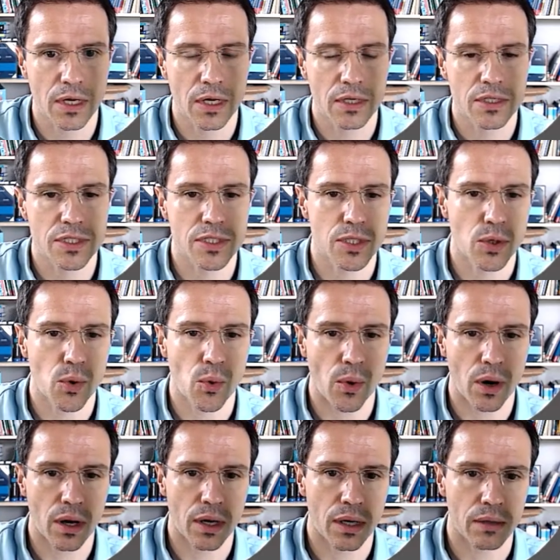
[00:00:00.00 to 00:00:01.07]
So
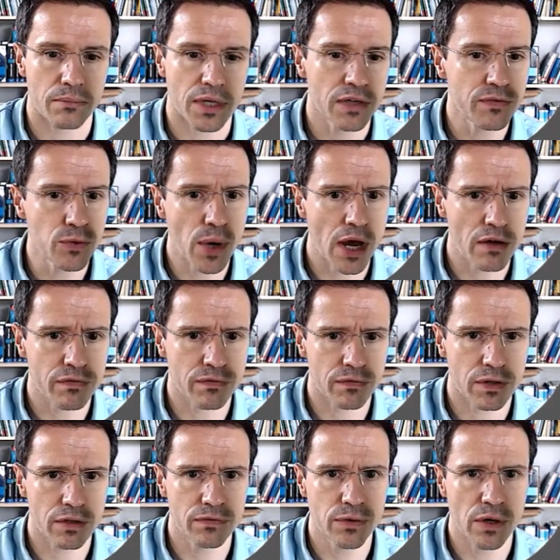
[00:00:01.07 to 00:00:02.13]
if you
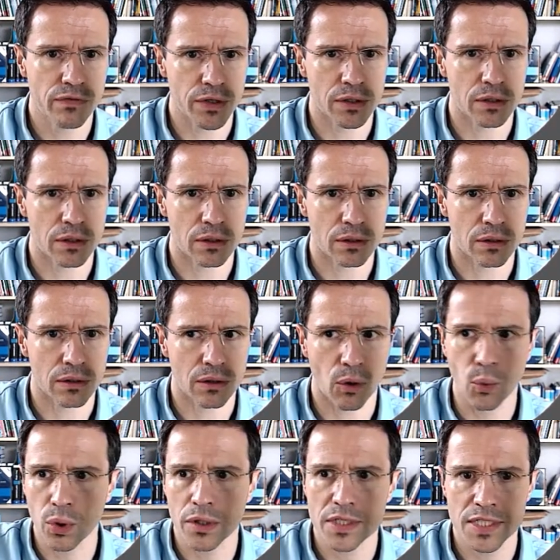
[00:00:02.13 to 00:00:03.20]
have an
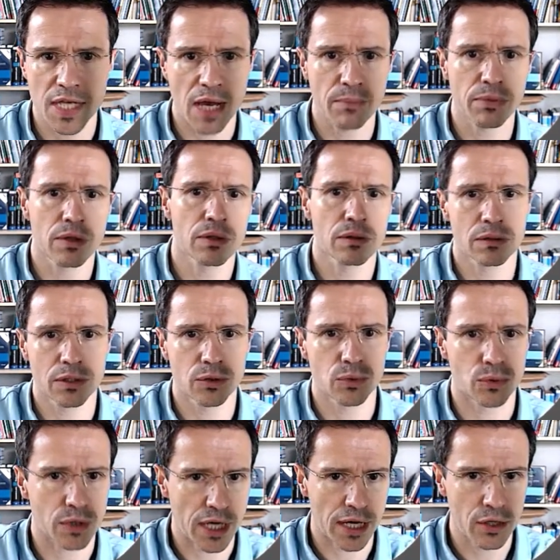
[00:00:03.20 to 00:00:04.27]
older sample, you
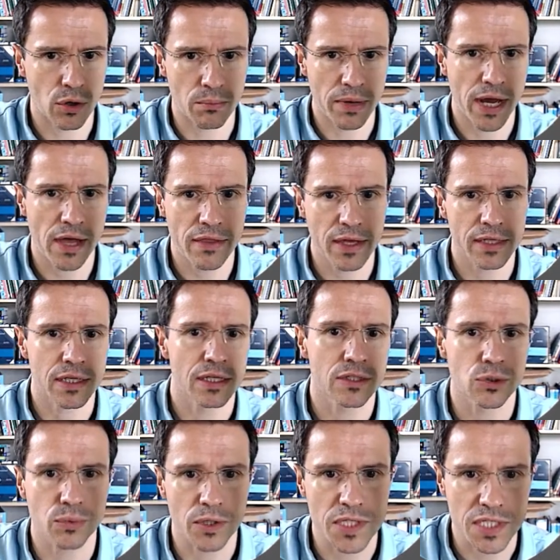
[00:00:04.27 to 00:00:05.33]
can compare that, and you
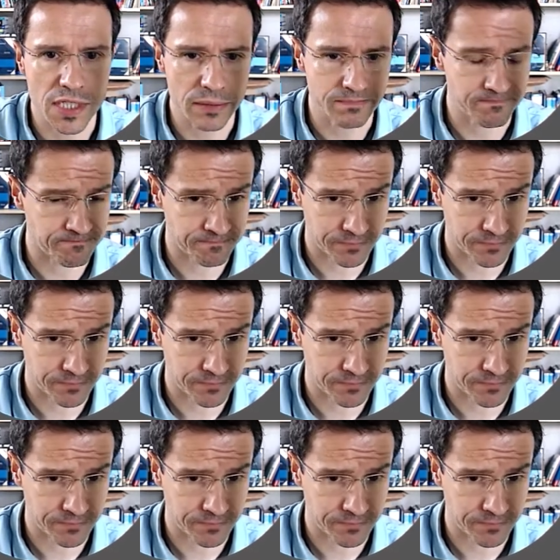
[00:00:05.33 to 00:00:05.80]
will see